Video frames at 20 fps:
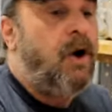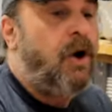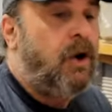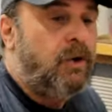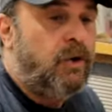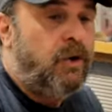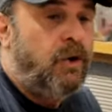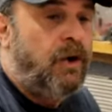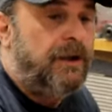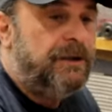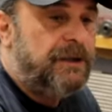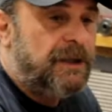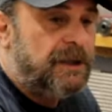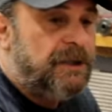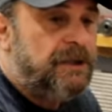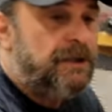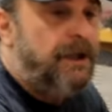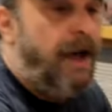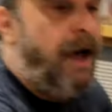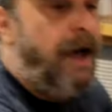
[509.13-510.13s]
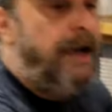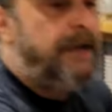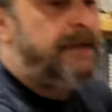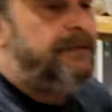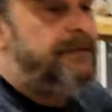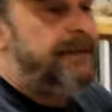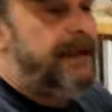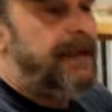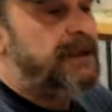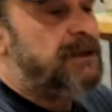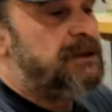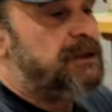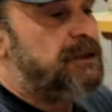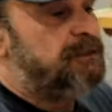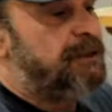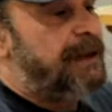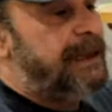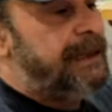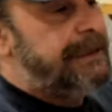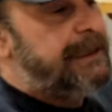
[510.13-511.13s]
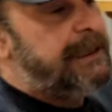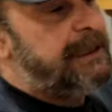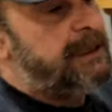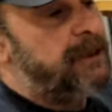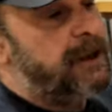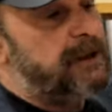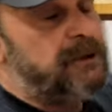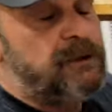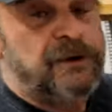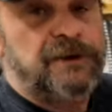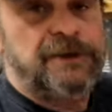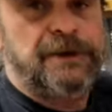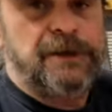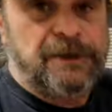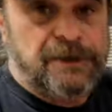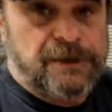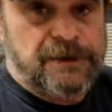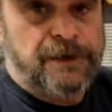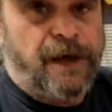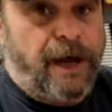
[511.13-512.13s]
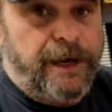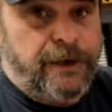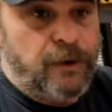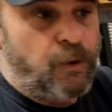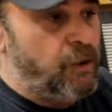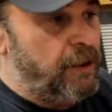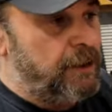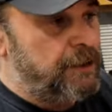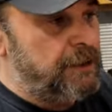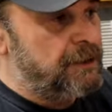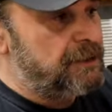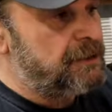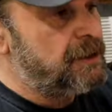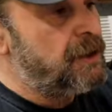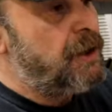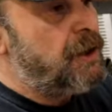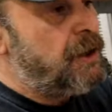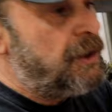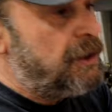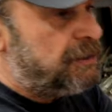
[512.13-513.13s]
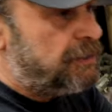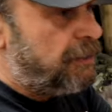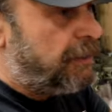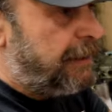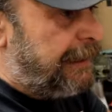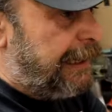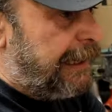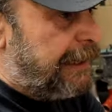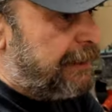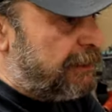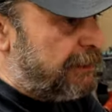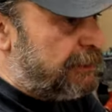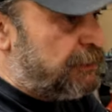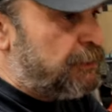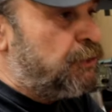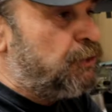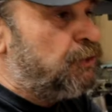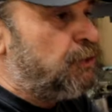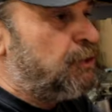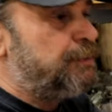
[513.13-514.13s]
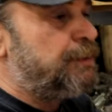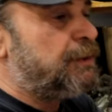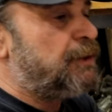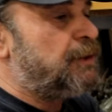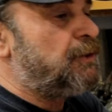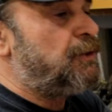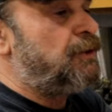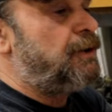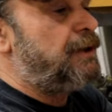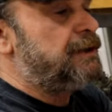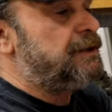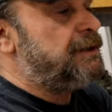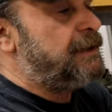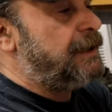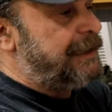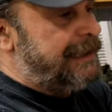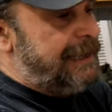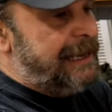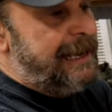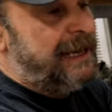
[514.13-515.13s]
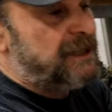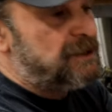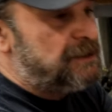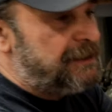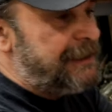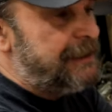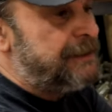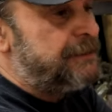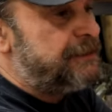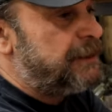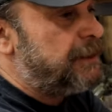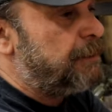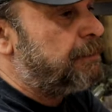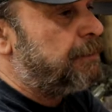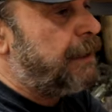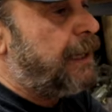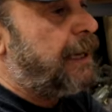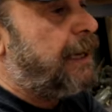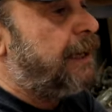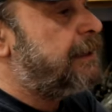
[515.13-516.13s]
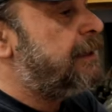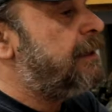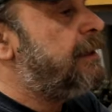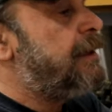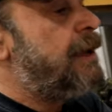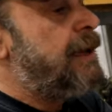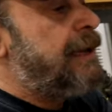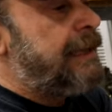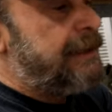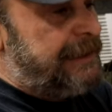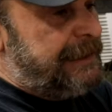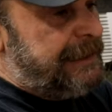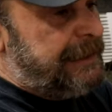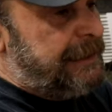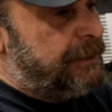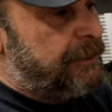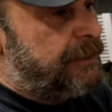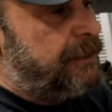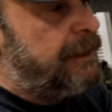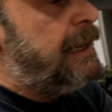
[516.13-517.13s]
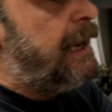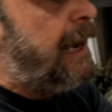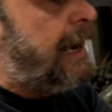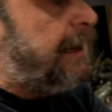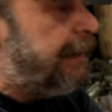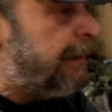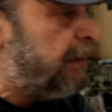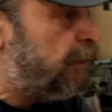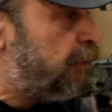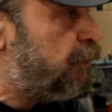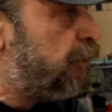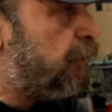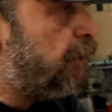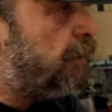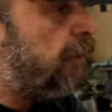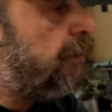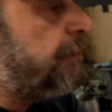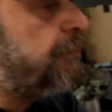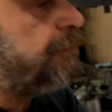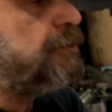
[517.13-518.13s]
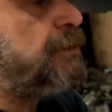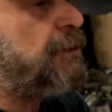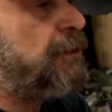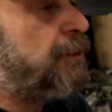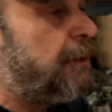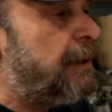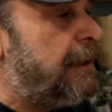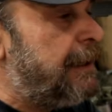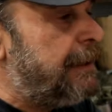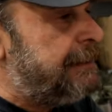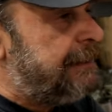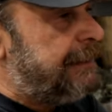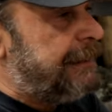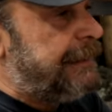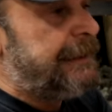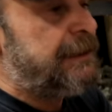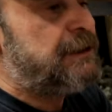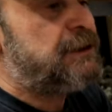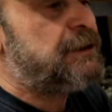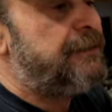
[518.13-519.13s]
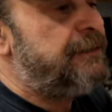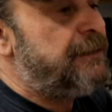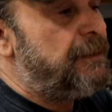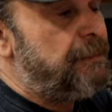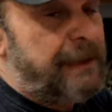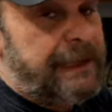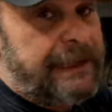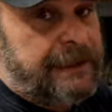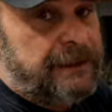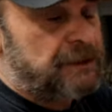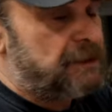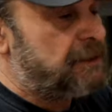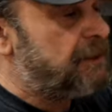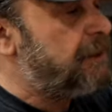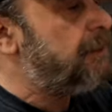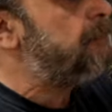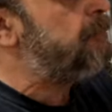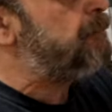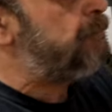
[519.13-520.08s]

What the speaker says: along the side of the engine right here, and those are the side oilers. So they added a tube along, cast into the block here, and then drilled through to each of the mains.